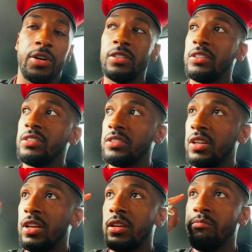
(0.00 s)

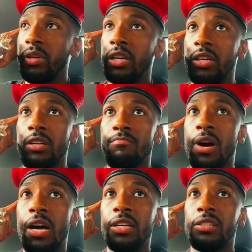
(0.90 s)
versus being in the
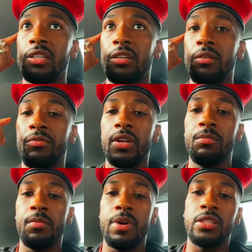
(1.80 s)
mindset of
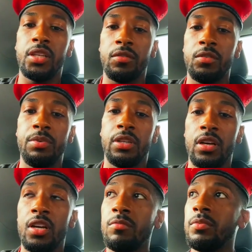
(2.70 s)
developing myself to
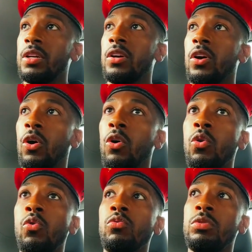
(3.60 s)
become
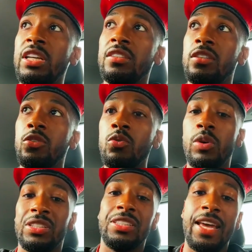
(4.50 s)
who needs to
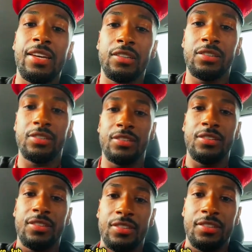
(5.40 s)
do what's next.
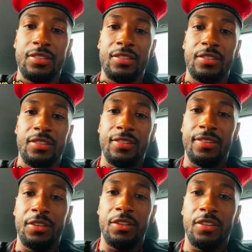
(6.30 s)

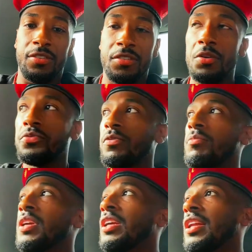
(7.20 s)
So
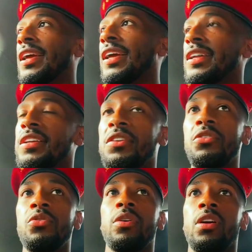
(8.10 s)
for me, it ain't got
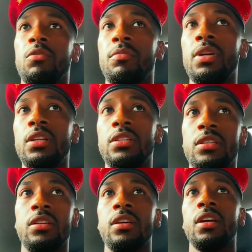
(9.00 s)
nothing to do with
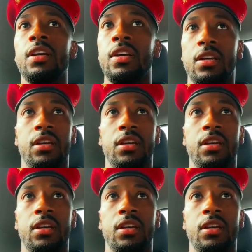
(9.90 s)
humility,